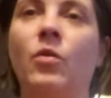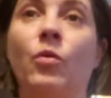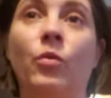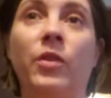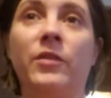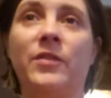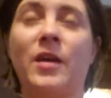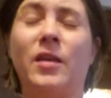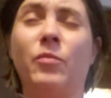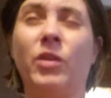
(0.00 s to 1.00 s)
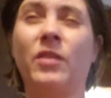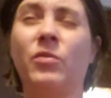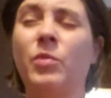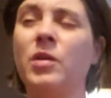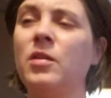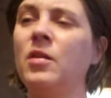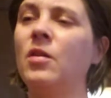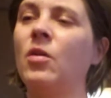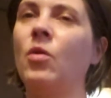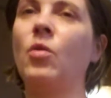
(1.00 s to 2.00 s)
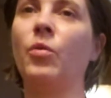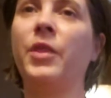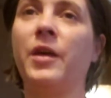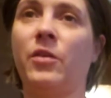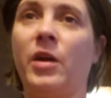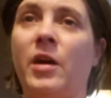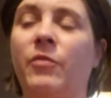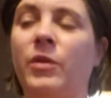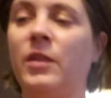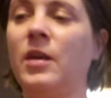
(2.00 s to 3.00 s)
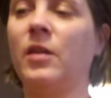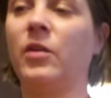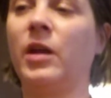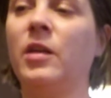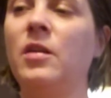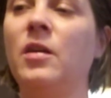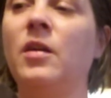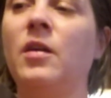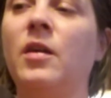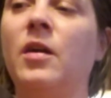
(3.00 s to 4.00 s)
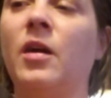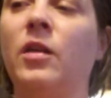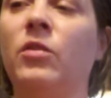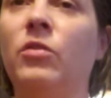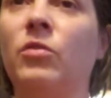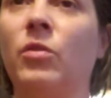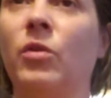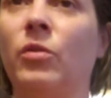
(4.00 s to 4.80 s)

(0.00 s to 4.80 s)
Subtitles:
Hold this hand with this one. Hold the other half with the other hand. Unscrew.